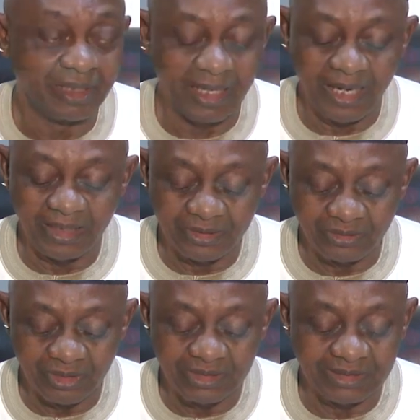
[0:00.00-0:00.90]
Our
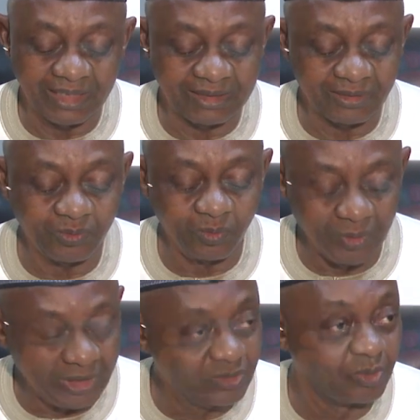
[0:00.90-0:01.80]
interest is that
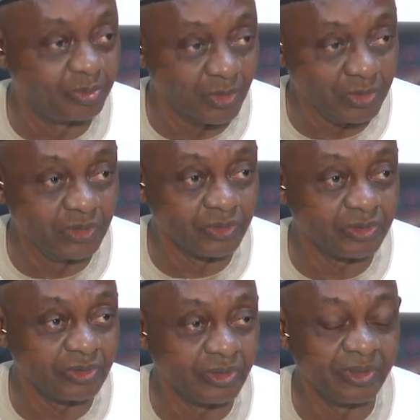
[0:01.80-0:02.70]
we should
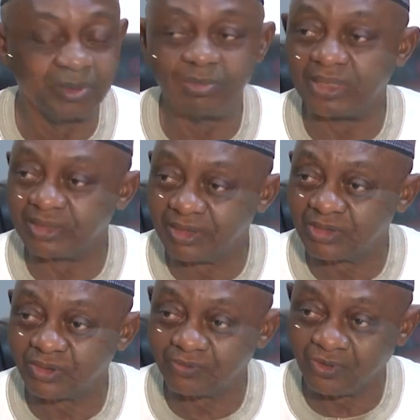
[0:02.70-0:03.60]
produce, by the
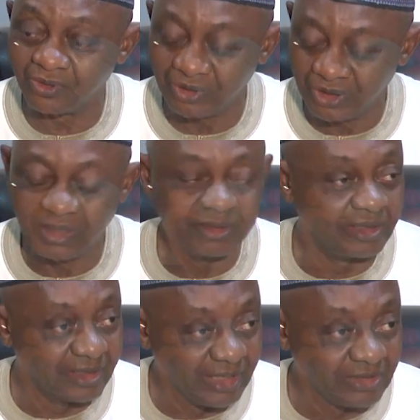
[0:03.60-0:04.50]
grace of God, the
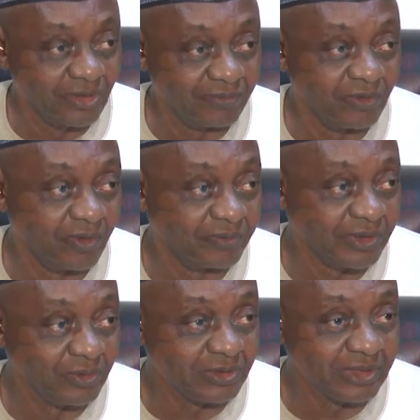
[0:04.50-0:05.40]
next governor of
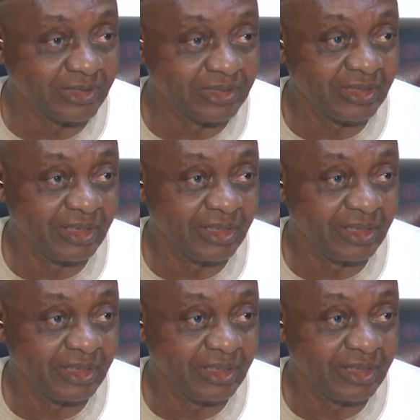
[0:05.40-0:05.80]
Edo State.